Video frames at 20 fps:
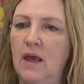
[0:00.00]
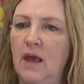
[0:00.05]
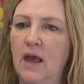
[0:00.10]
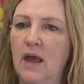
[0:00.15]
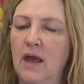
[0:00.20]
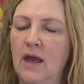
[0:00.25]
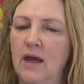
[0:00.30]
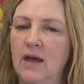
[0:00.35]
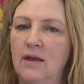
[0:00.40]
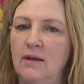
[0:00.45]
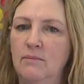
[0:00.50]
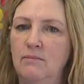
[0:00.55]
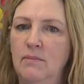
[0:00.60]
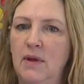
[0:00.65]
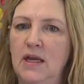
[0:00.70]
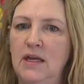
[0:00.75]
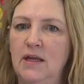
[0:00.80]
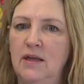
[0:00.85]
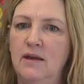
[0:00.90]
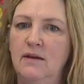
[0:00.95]
and
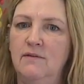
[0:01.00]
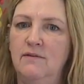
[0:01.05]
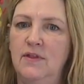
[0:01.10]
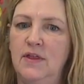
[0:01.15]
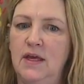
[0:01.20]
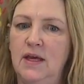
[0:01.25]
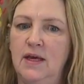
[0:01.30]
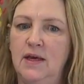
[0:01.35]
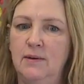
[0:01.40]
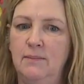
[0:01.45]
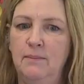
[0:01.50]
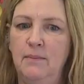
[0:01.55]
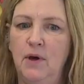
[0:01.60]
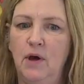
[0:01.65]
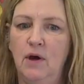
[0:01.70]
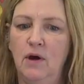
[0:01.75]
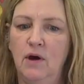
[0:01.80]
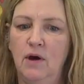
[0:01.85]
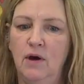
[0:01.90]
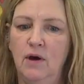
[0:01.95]
many of them
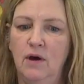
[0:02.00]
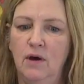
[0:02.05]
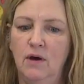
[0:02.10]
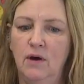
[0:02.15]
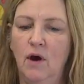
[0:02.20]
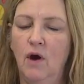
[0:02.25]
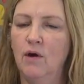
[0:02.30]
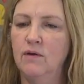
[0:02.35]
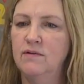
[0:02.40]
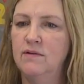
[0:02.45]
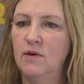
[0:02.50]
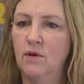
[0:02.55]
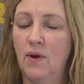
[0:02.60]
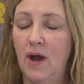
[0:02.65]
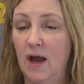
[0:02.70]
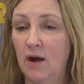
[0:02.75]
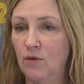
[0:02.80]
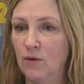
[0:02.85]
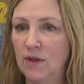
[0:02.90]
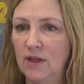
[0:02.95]
are also
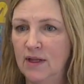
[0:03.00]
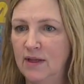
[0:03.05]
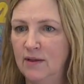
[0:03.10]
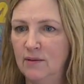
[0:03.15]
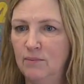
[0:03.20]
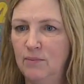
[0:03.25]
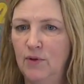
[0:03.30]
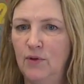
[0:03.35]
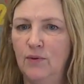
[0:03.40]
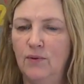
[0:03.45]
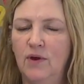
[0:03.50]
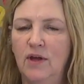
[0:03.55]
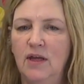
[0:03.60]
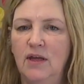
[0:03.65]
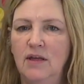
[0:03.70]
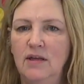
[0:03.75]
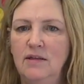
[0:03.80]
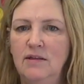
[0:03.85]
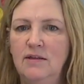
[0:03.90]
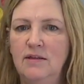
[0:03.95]
hourly
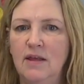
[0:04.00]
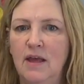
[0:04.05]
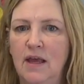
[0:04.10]
employees,